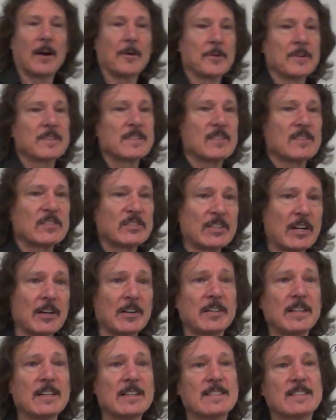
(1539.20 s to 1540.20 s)
our
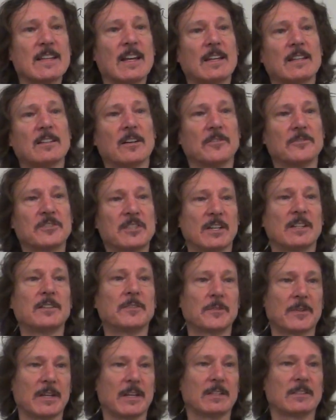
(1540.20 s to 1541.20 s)
starting set of
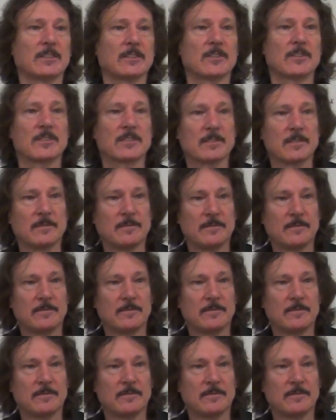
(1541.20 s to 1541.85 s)
generators.